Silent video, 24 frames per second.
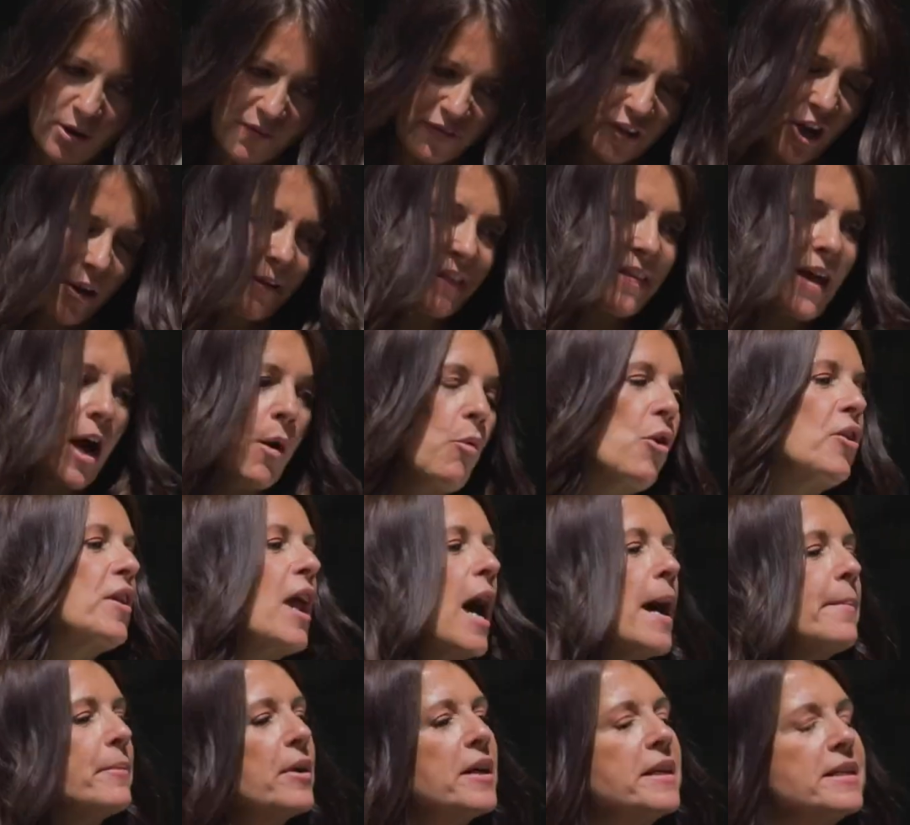have a go in that one.
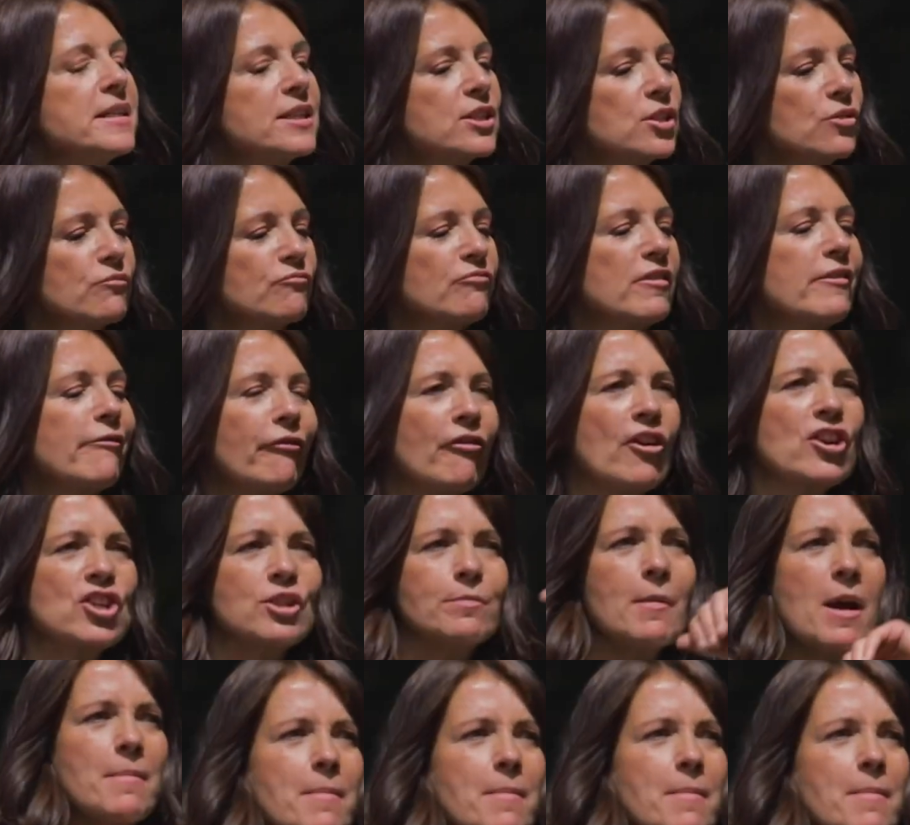I'm going to refresh my